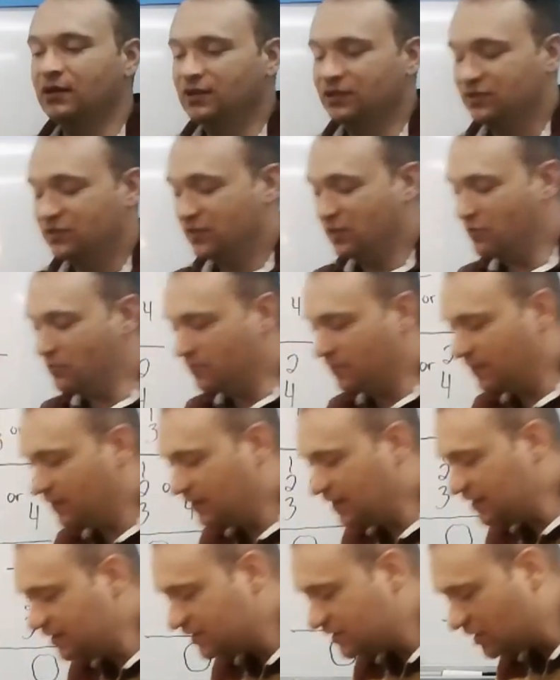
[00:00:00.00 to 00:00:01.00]
So
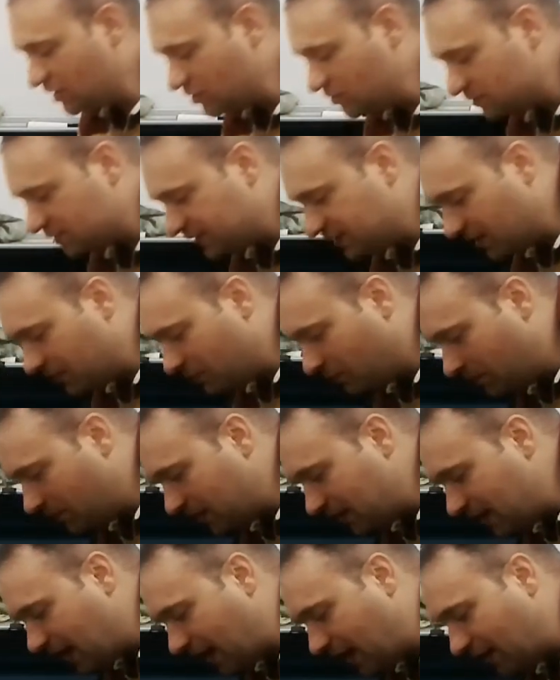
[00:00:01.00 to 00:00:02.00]
these notes that
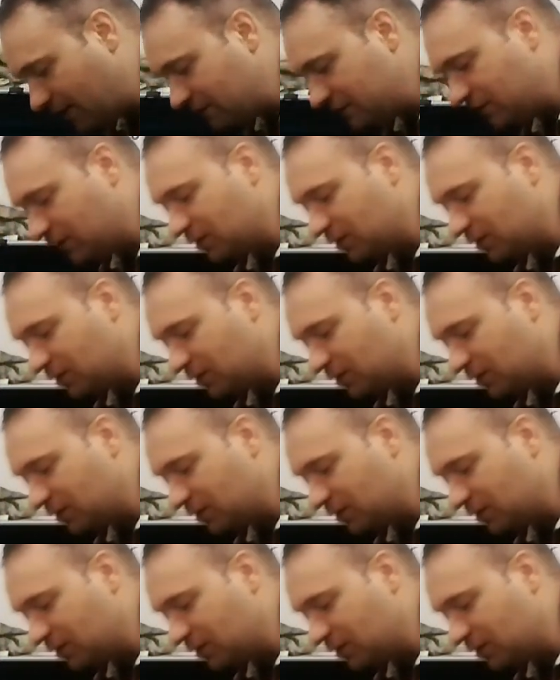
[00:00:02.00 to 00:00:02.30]
we have